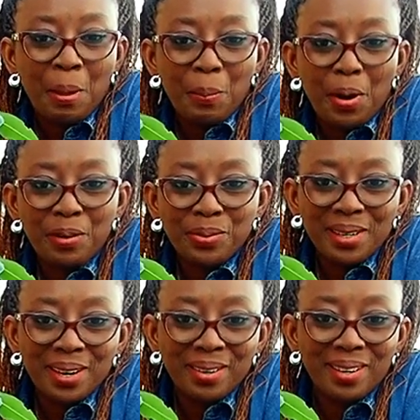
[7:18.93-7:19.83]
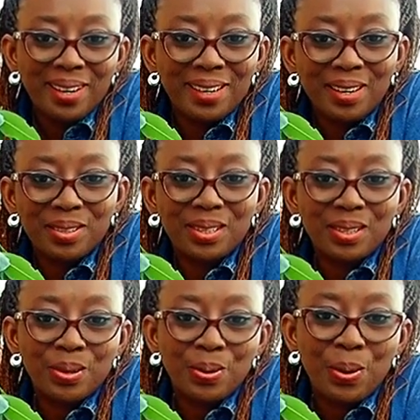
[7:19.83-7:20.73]
Bye for now, and I'll
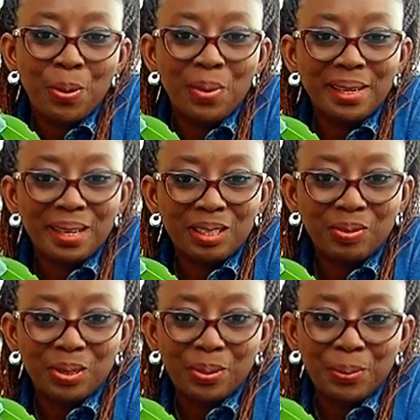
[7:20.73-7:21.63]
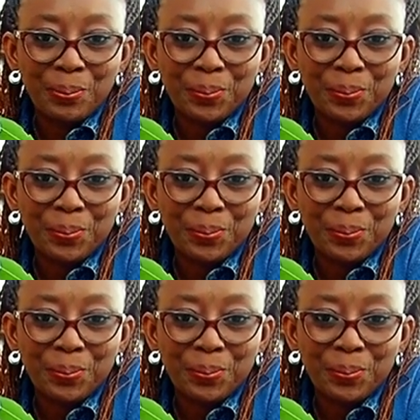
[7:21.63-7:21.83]
see you on my next video.